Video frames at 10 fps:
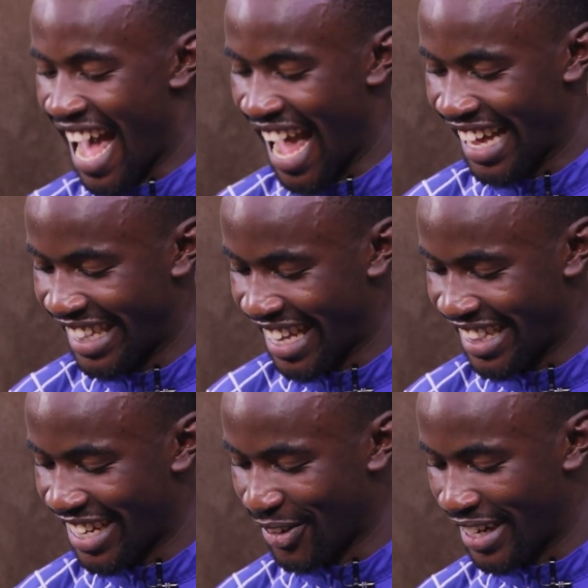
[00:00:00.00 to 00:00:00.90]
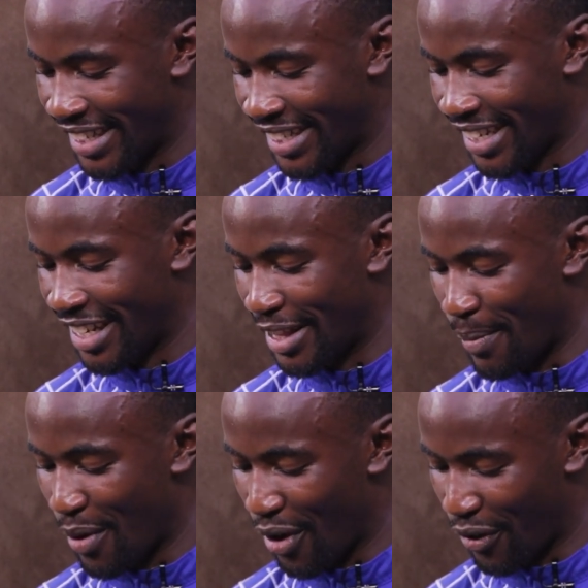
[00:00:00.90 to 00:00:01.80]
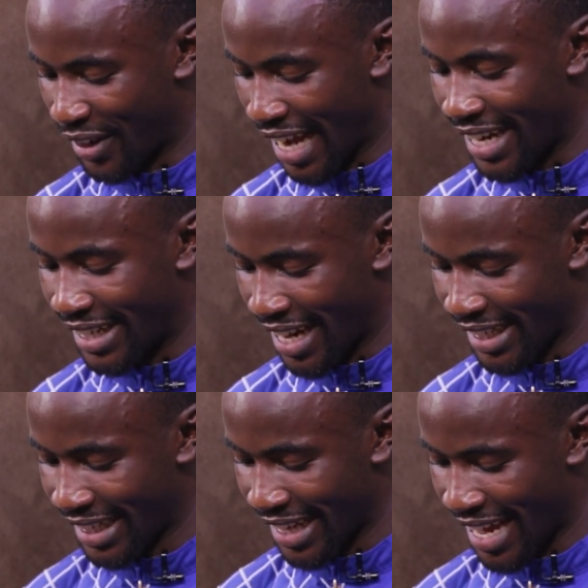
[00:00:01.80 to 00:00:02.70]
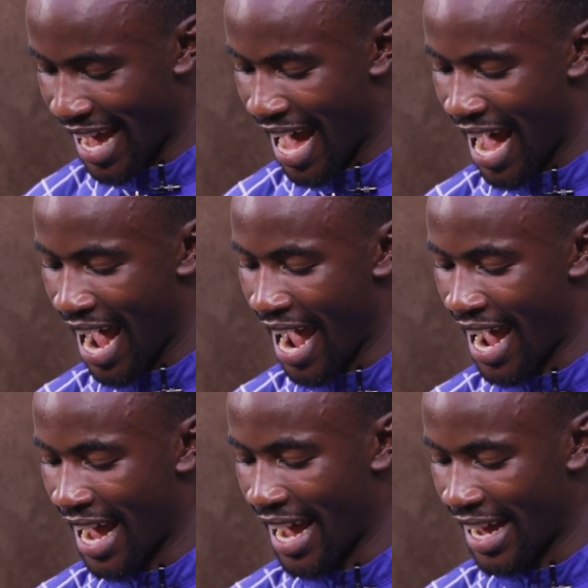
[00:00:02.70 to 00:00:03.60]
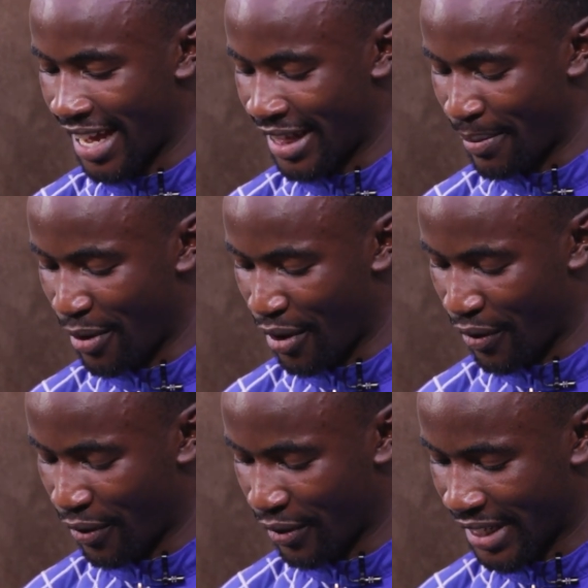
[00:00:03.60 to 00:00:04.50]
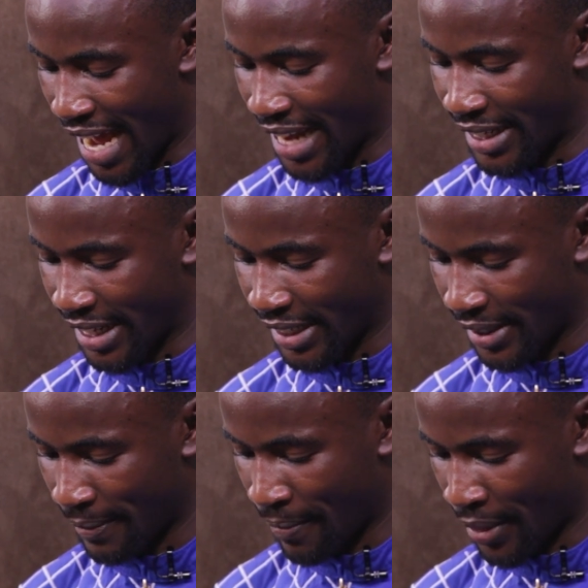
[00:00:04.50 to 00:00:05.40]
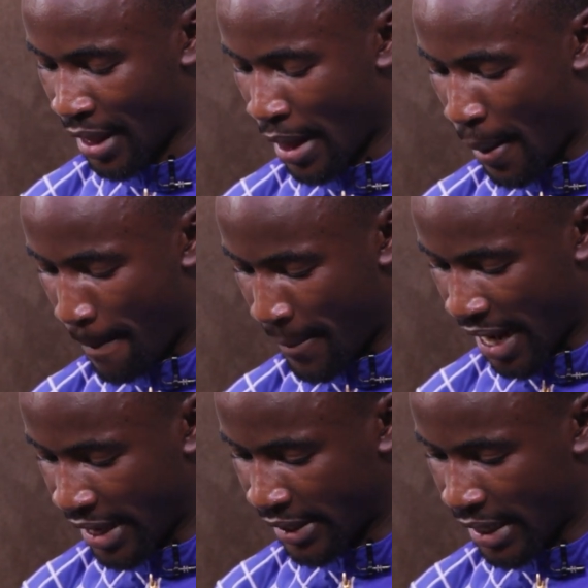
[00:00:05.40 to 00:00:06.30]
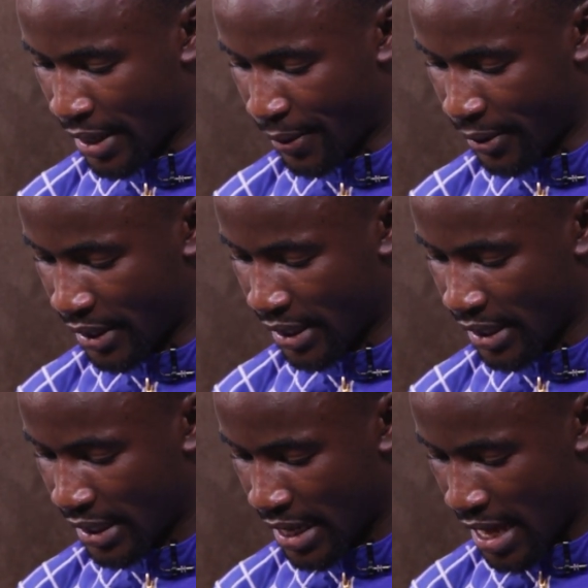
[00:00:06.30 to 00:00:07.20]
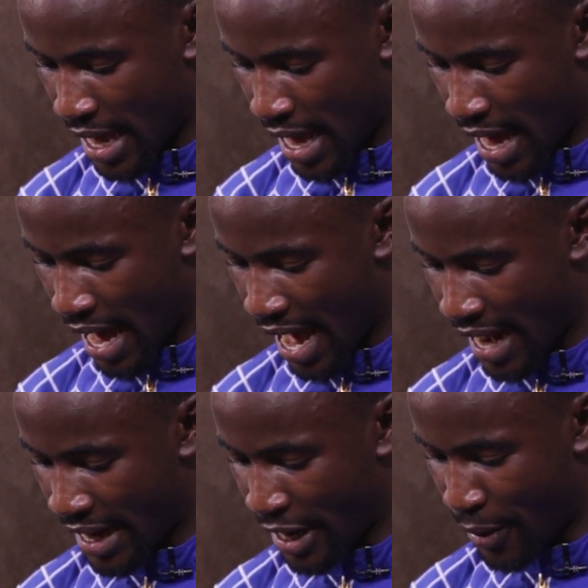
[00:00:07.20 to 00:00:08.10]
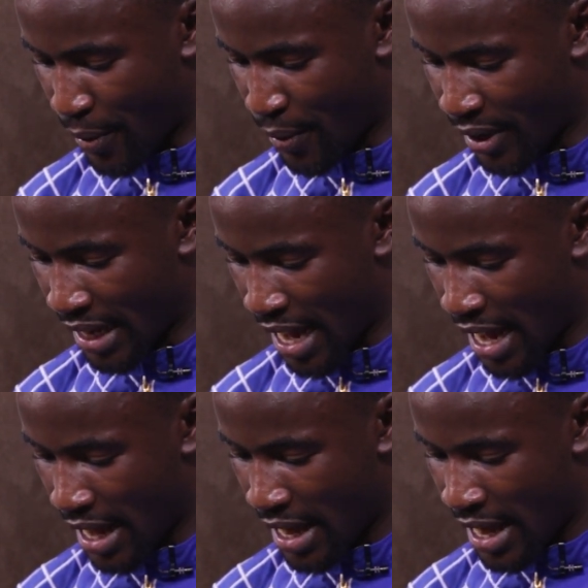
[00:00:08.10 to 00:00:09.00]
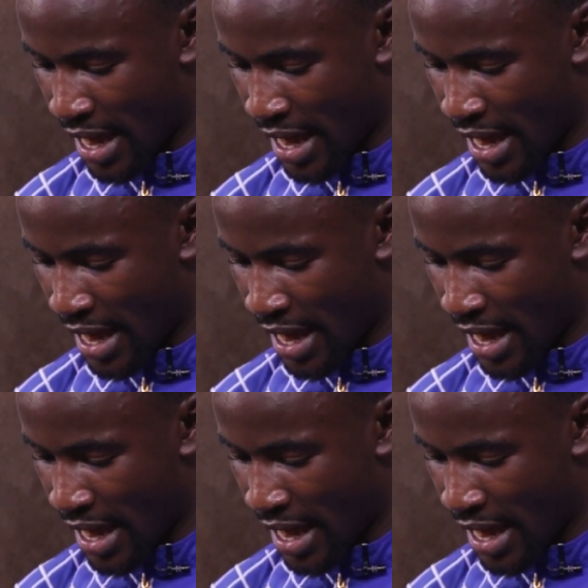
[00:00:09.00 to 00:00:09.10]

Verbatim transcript: uh, that, that, one is seen in the book of Titus. Uh, in the book of Titus. Praise the Lord. Hallelujah.